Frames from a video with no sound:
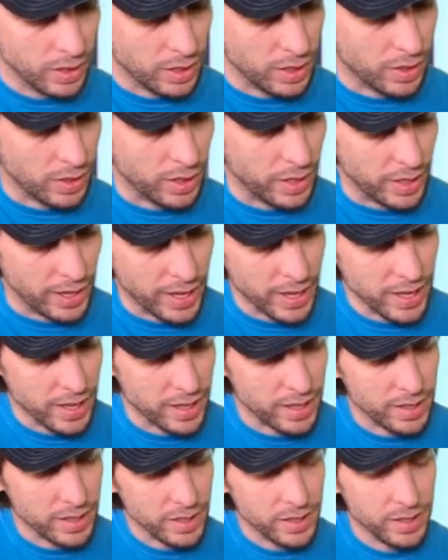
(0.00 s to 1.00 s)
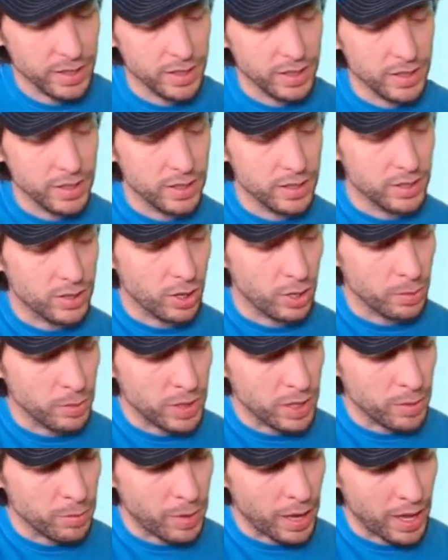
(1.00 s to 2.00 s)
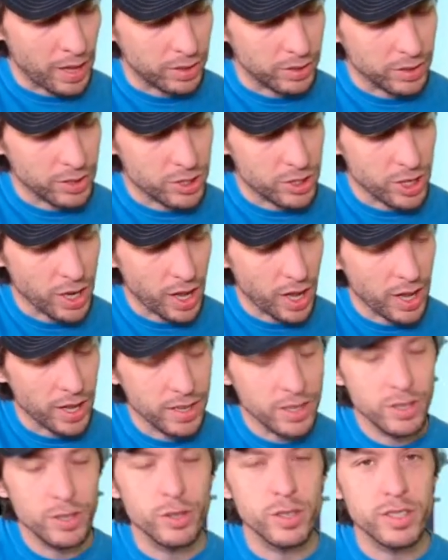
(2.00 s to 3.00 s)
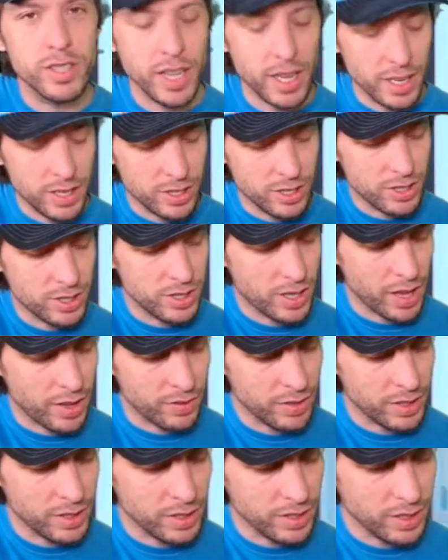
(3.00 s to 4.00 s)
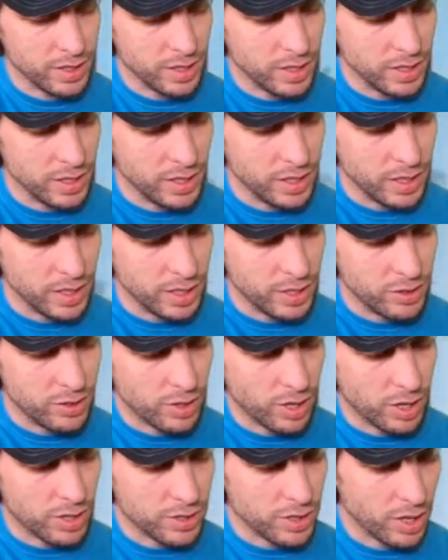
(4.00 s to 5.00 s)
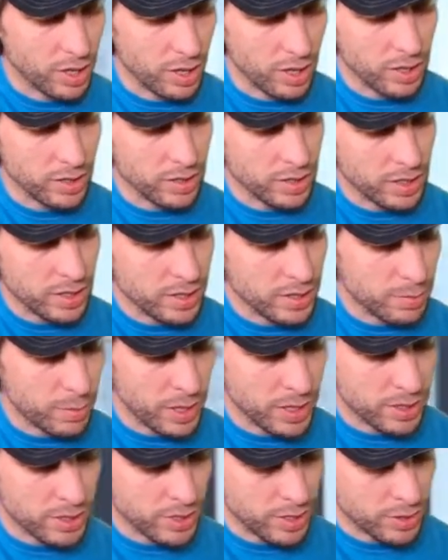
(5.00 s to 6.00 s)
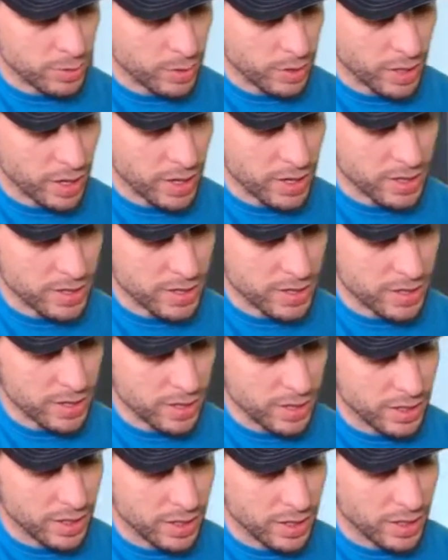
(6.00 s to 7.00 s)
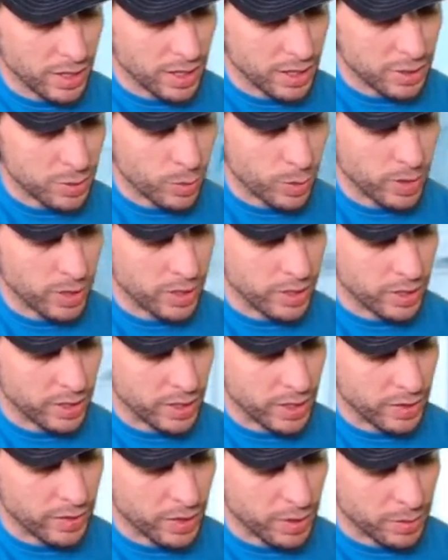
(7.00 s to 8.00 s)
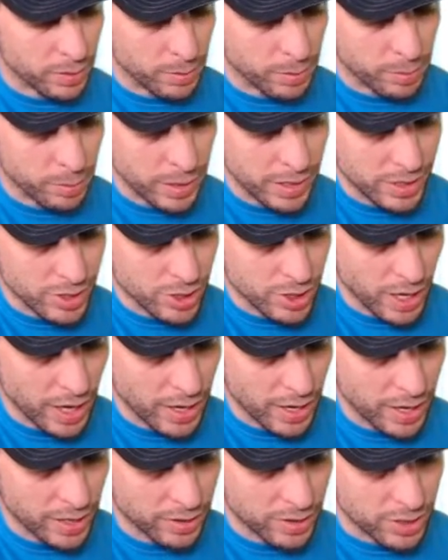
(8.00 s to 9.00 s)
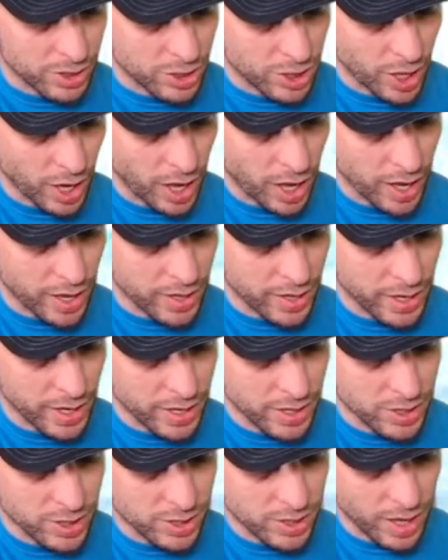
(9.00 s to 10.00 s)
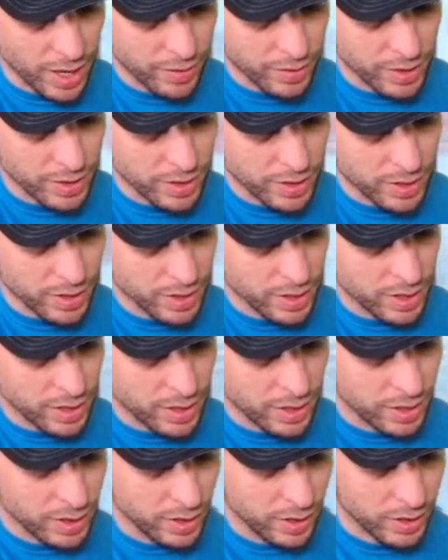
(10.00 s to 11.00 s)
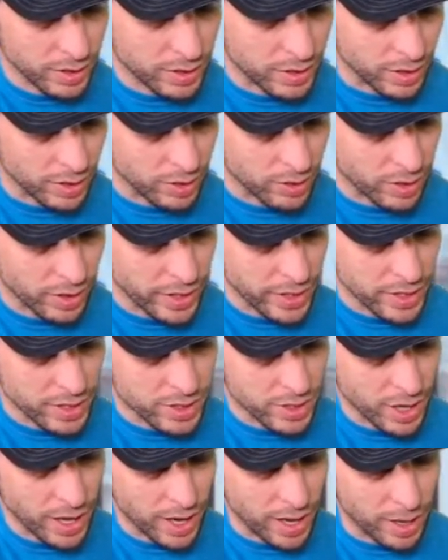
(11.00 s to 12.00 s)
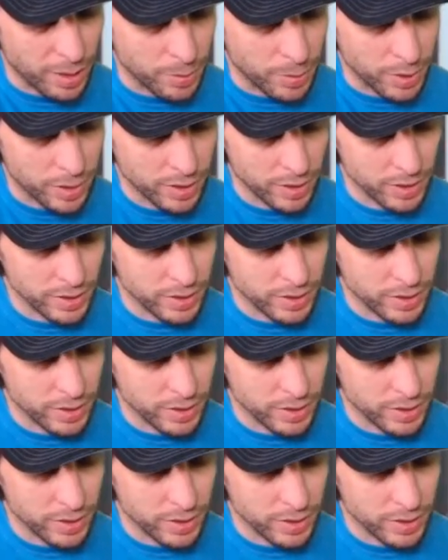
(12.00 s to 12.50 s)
All right, Anne told me about John, who is age seven and draws all these pictures with us. I just wanted to give a big shout out to John, age seven. Look at the great job